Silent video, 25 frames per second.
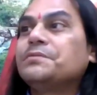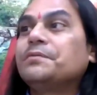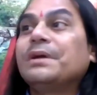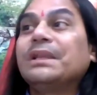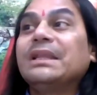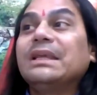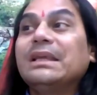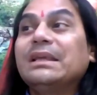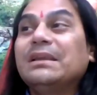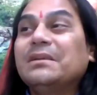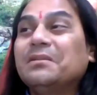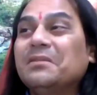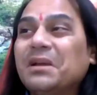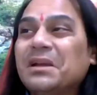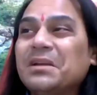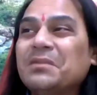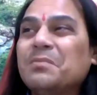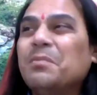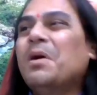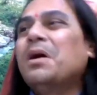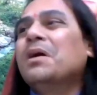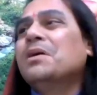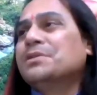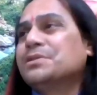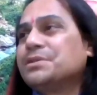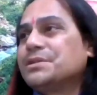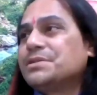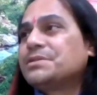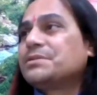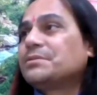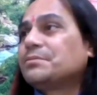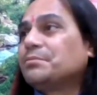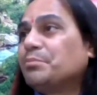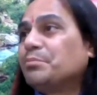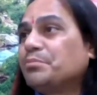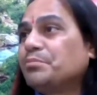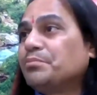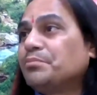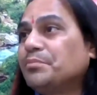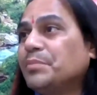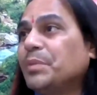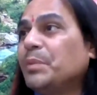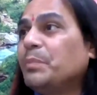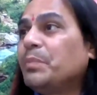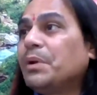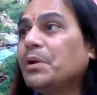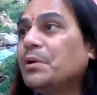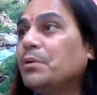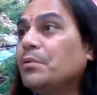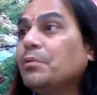is very advanced.
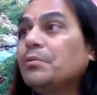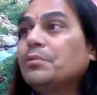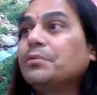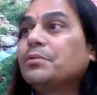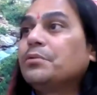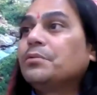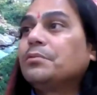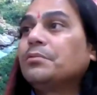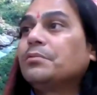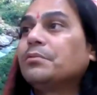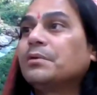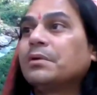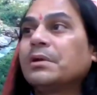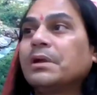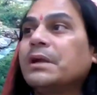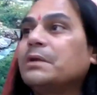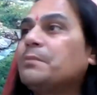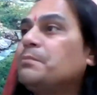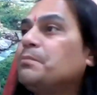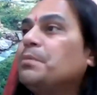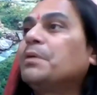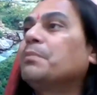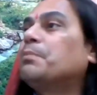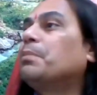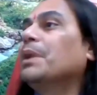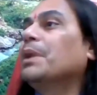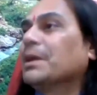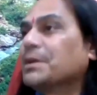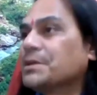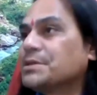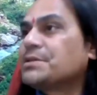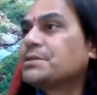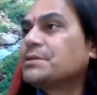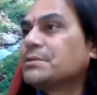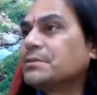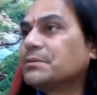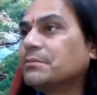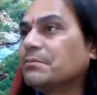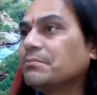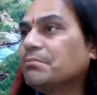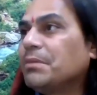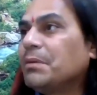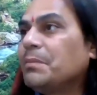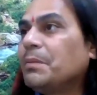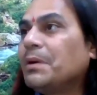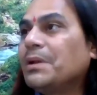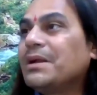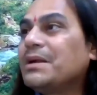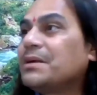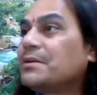People get perplexed.
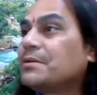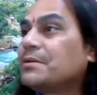People